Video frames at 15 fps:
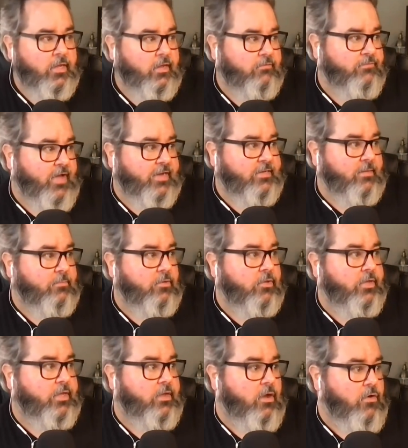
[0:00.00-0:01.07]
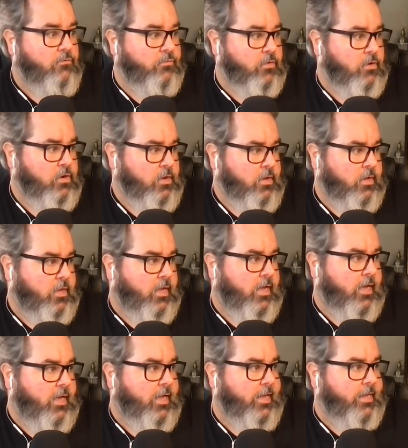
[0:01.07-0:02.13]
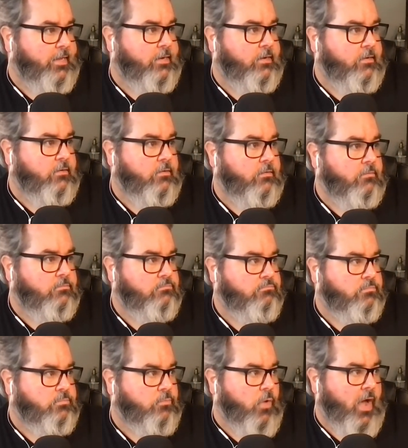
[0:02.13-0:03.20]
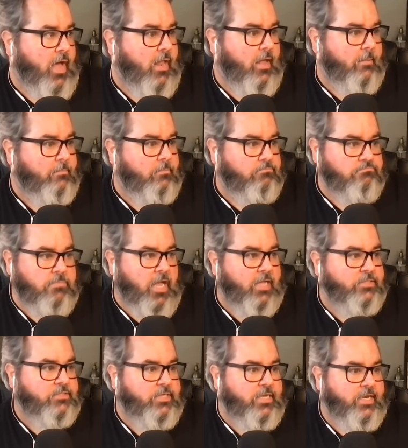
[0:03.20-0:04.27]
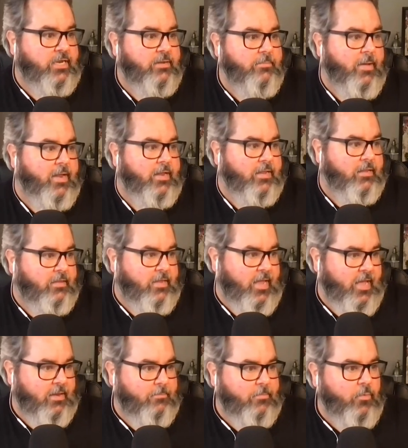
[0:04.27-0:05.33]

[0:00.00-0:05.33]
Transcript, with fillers: In fact, I'm looking over uh, and wow, I'm not seeing anybody yet.